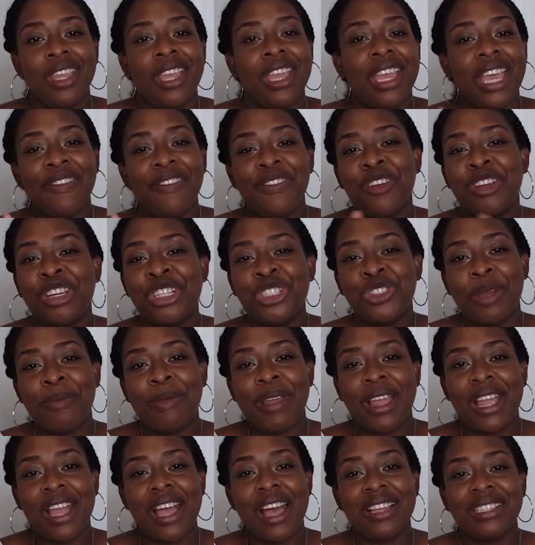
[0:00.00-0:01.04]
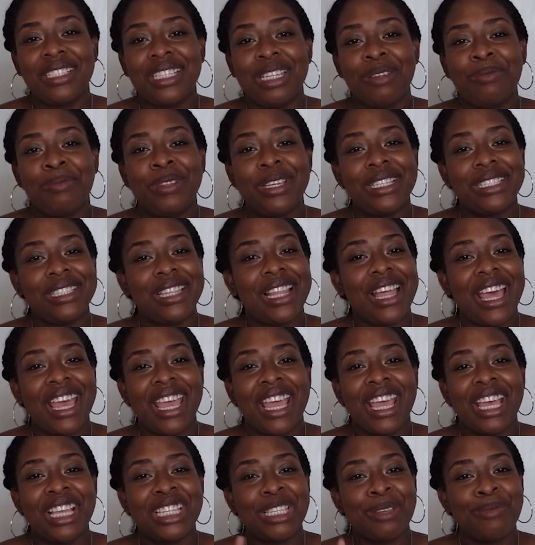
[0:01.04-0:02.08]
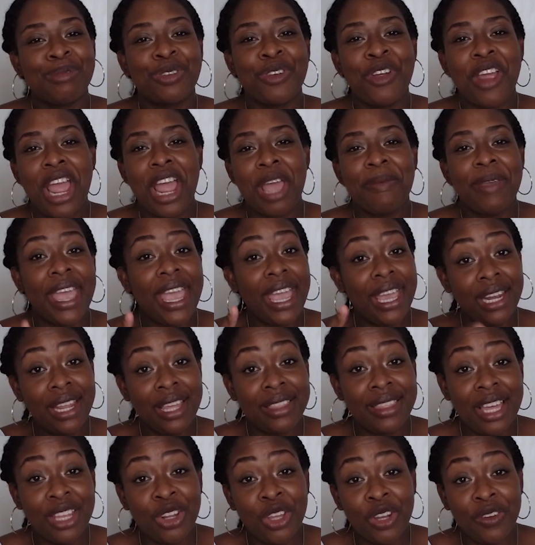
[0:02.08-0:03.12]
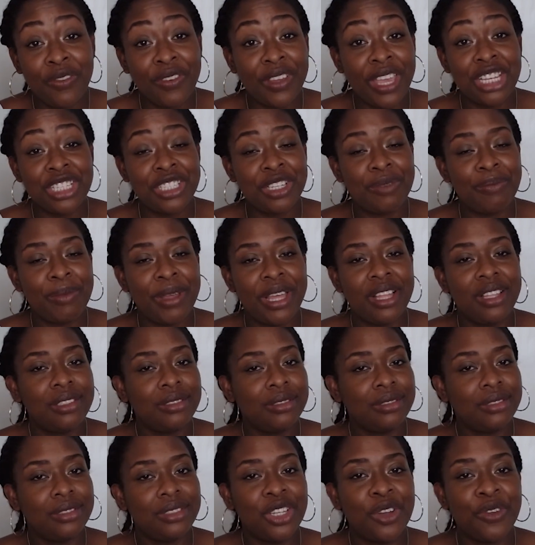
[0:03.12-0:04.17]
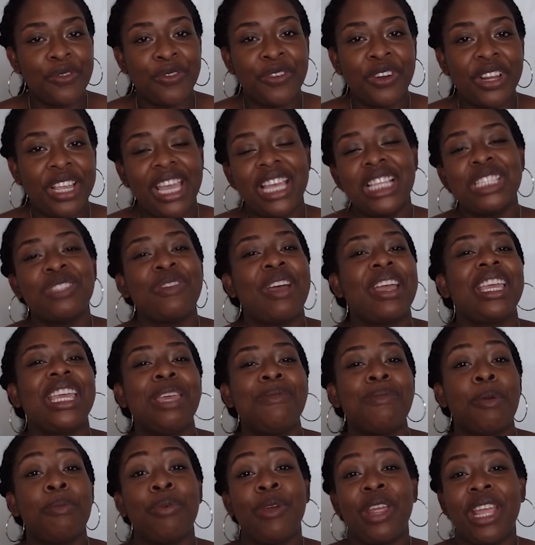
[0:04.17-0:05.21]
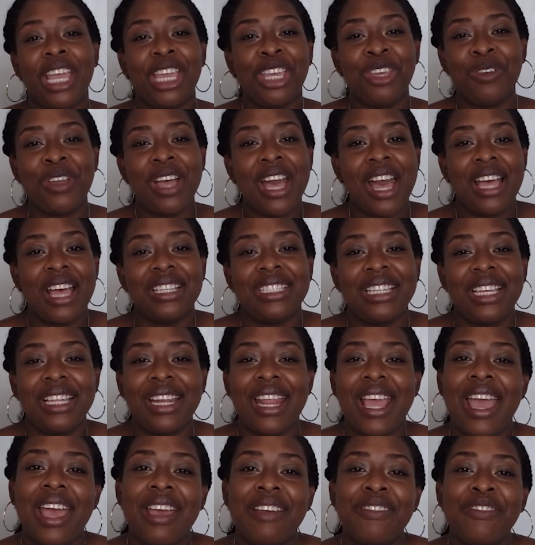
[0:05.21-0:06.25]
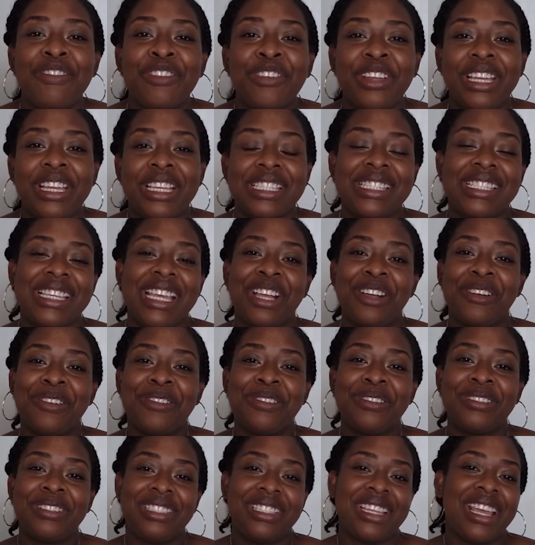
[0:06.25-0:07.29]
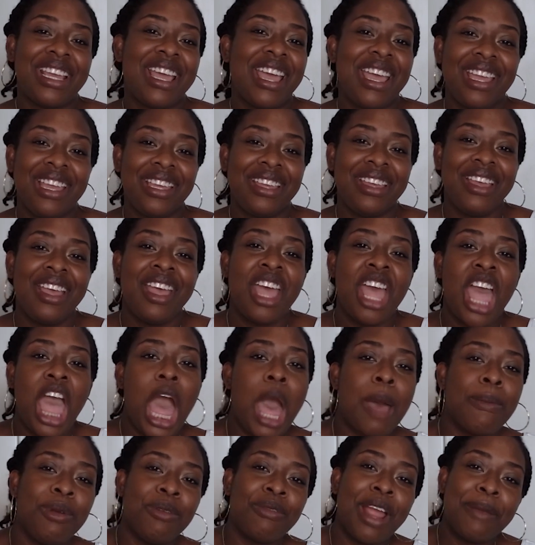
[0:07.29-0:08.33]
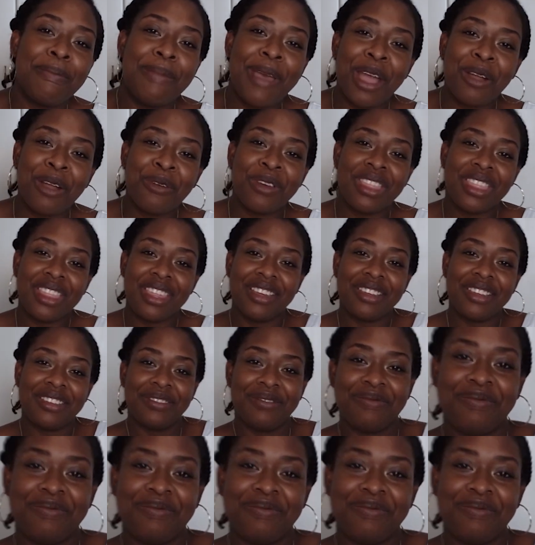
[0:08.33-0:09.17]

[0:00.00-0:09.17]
If you're enjoying my content, please like, subscribe, and hit that notification bell. Don't forget, so I can keep bringing you content every single day. I'll be right back with you.